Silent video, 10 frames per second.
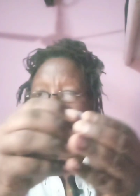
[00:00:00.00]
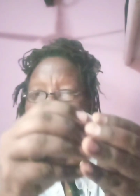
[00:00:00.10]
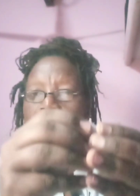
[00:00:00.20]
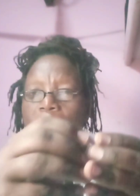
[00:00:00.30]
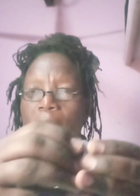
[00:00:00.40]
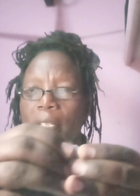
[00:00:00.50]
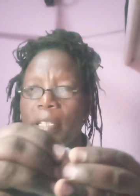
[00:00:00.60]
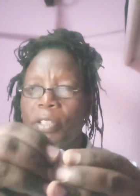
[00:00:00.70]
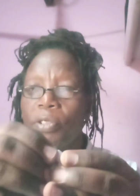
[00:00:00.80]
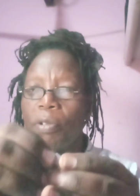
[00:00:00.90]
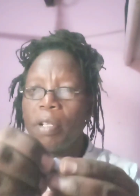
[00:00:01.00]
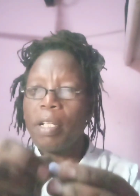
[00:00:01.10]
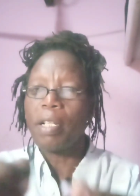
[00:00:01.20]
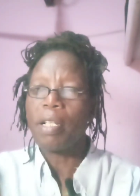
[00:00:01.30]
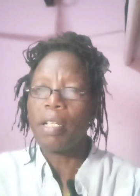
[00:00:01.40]
If I take this
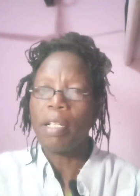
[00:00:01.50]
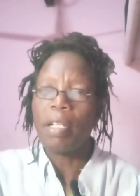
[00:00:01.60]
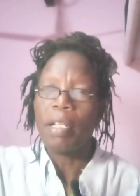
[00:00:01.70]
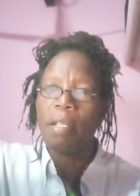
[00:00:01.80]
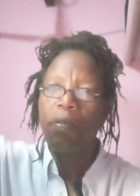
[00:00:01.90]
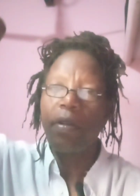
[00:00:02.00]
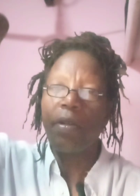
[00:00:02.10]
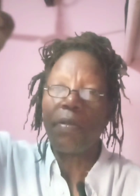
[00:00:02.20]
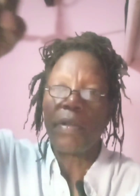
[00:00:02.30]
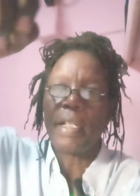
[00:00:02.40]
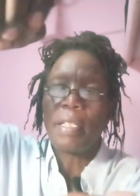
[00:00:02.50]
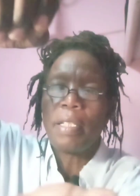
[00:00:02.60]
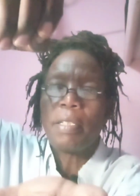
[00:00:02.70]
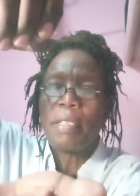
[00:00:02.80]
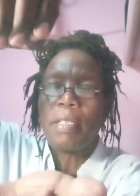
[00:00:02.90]
chalk, if I do like
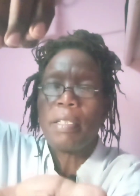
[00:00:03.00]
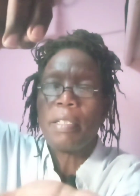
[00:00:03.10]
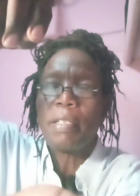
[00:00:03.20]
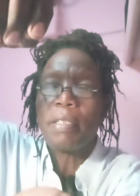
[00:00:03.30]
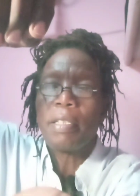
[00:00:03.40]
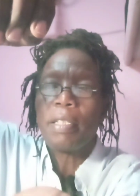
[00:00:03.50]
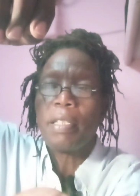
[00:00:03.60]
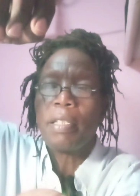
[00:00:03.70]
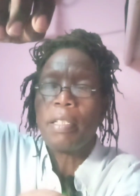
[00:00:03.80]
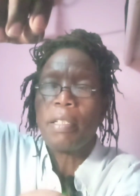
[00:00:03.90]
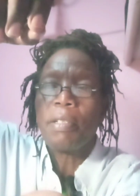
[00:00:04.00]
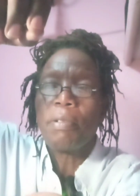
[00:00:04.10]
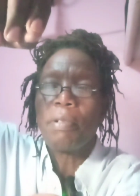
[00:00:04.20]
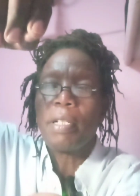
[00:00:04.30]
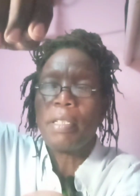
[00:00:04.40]
this, see,
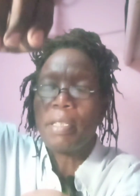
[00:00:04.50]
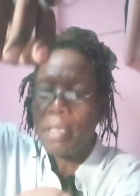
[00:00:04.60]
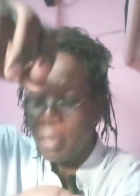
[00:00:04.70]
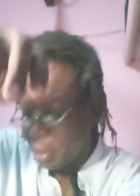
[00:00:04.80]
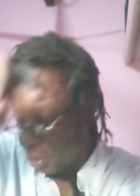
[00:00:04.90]
you can see.